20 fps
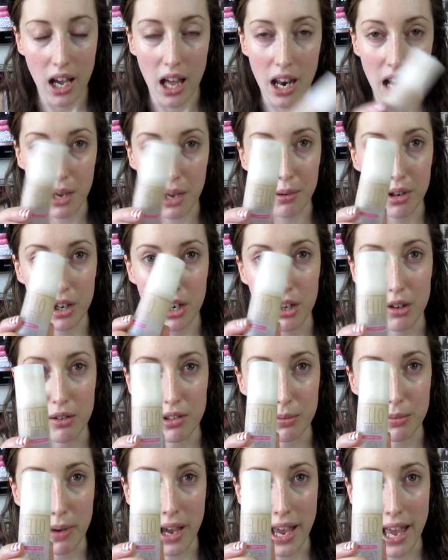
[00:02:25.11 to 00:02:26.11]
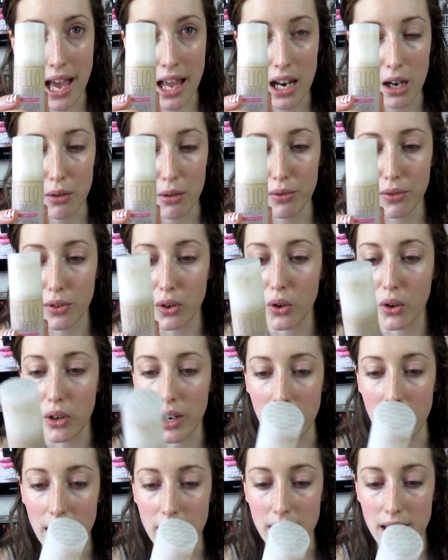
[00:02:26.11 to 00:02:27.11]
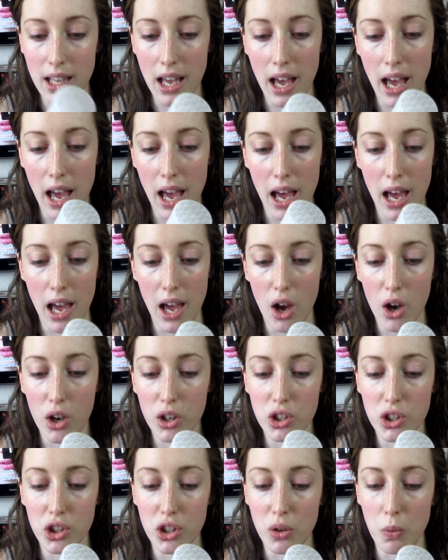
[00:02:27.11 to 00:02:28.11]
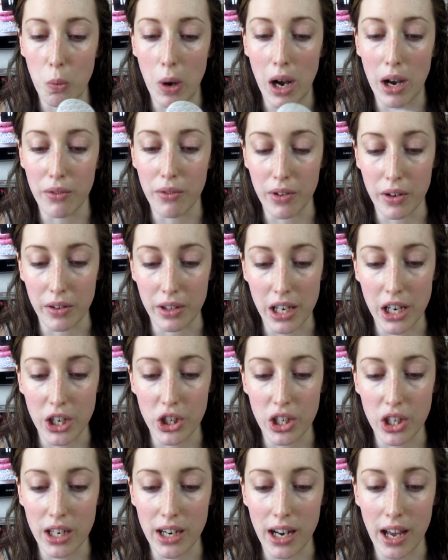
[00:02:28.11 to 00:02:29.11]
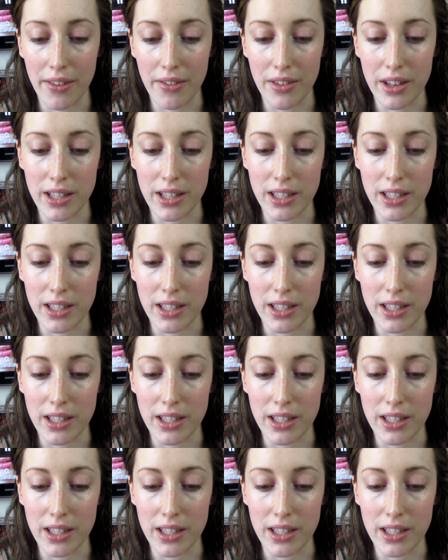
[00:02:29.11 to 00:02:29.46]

and I'm going to use my Hello Flawless Oxygen Wow foundation, and